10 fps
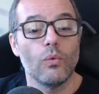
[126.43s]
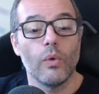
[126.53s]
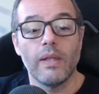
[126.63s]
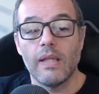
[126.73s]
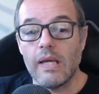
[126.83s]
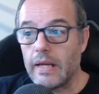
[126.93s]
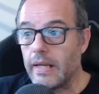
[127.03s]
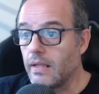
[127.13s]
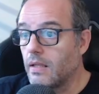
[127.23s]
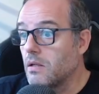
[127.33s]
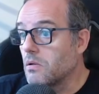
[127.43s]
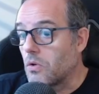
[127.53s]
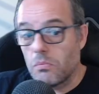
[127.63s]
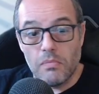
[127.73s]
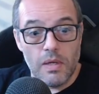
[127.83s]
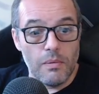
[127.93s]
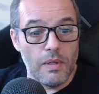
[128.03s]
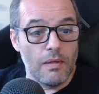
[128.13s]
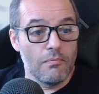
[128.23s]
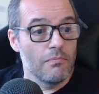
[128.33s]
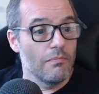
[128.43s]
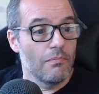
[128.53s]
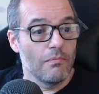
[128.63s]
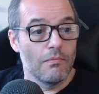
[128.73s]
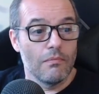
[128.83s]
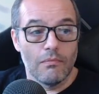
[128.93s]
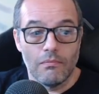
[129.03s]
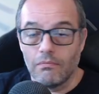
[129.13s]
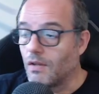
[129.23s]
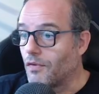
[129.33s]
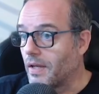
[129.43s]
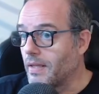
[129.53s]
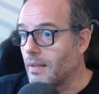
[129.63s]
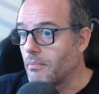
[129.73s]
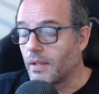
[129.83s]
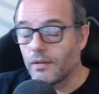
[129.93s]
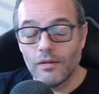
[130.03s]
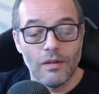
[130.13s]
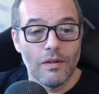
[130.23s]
20 and 80, or maybe different numbers.